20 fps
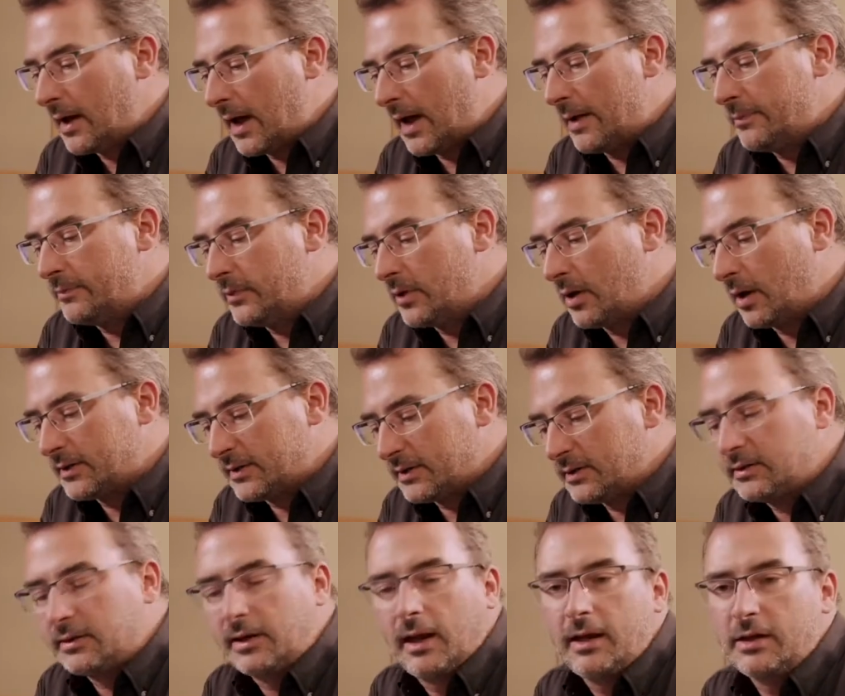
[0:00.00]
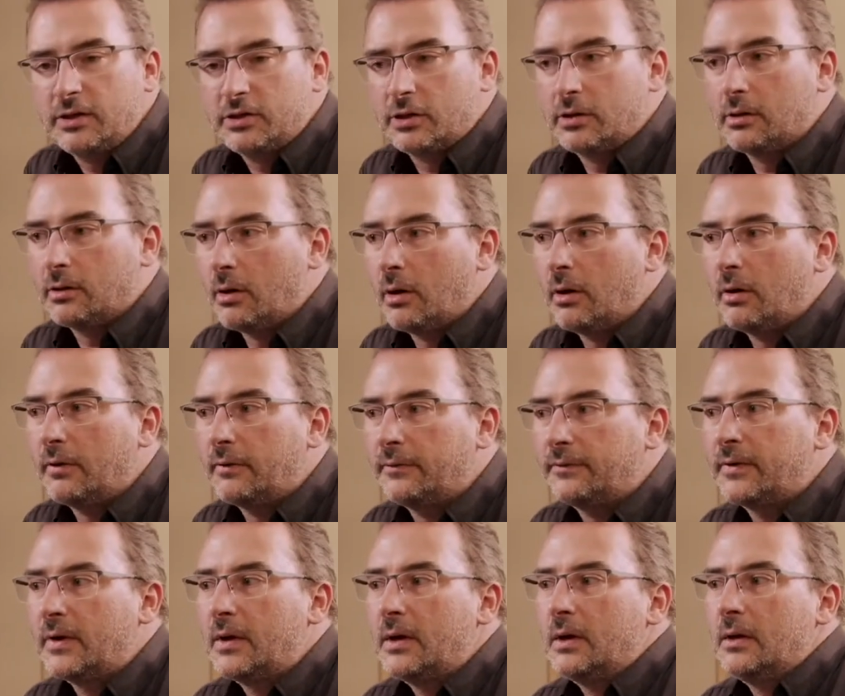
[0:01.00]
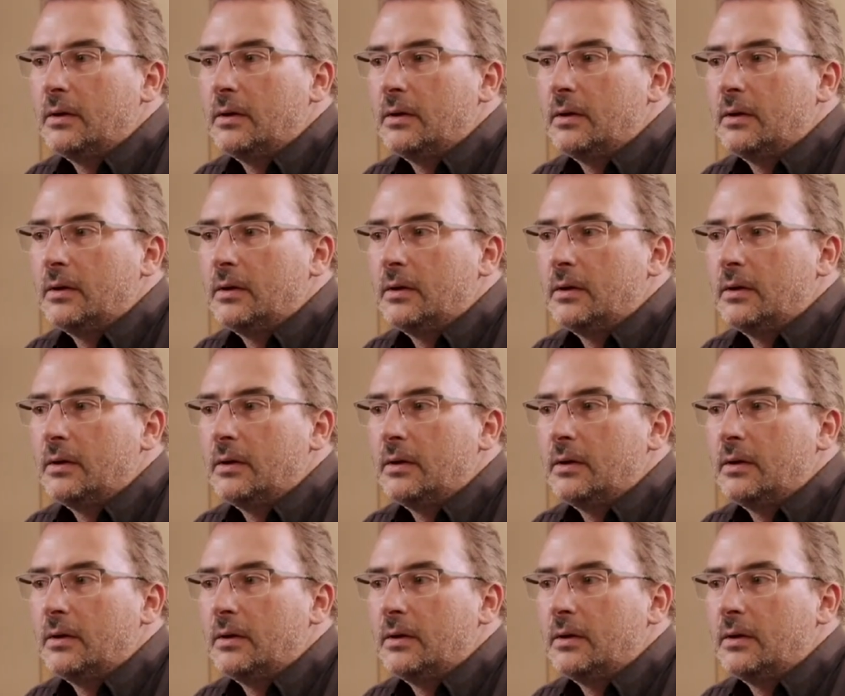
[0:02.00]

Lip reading: I'm not in danger of